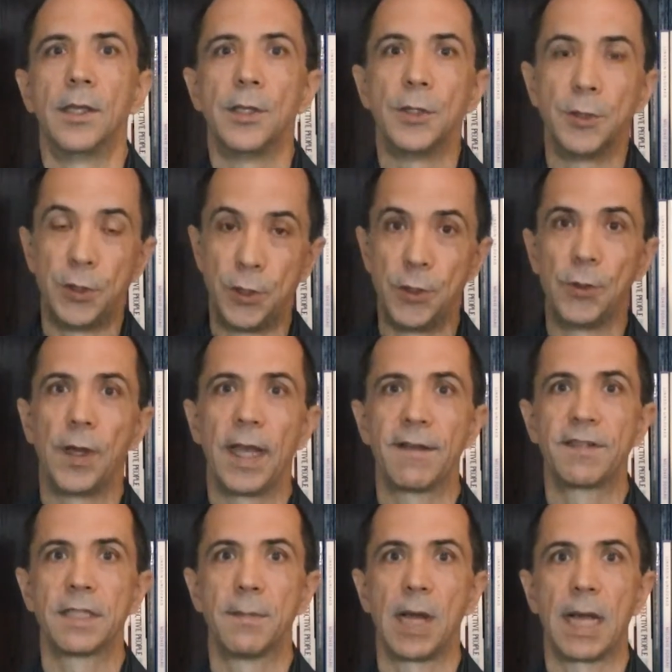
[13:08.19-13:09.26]
you do
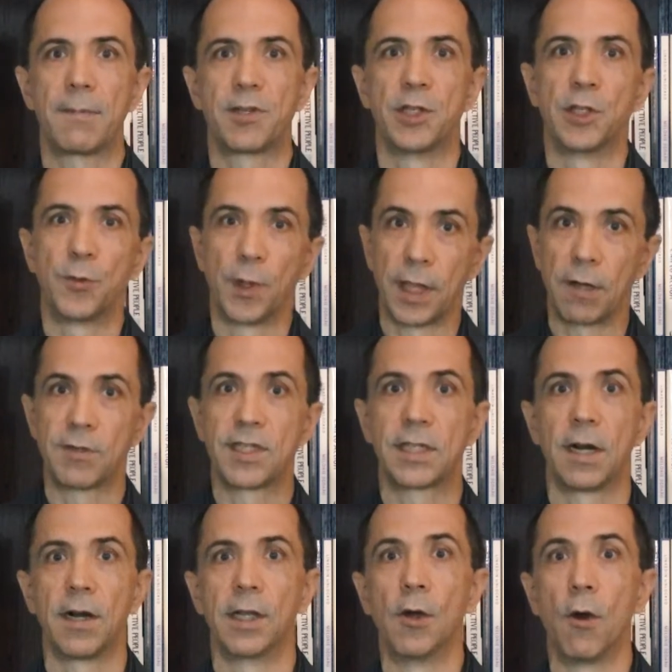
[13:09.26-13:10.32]
have some options without
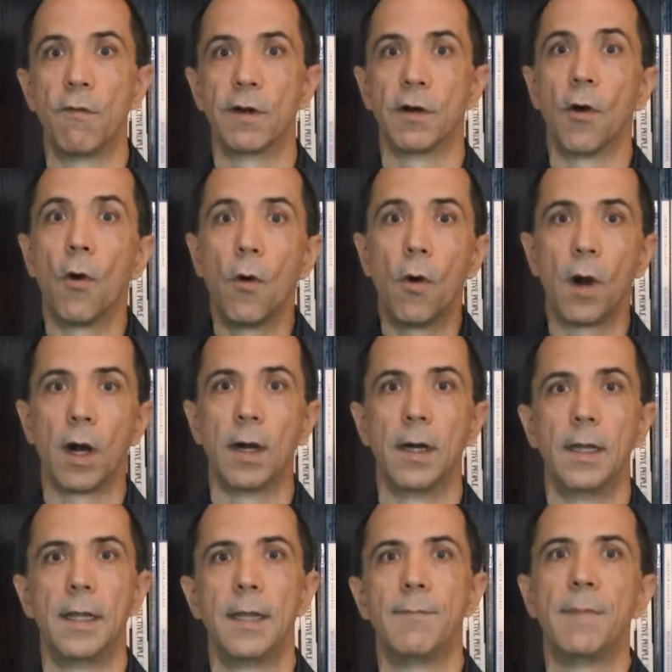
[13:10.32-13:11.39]
starting over or